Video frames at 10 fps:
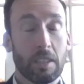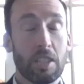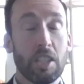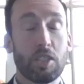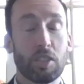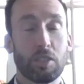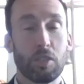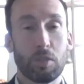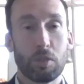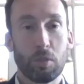teaches
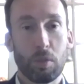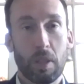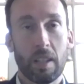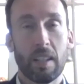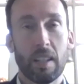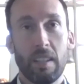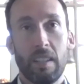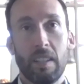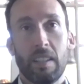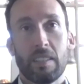you to
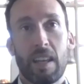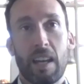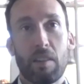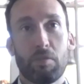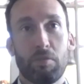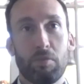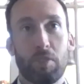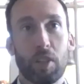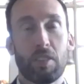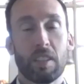have
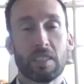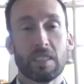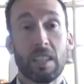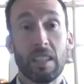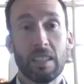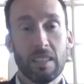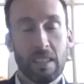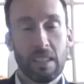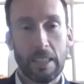very thick skin.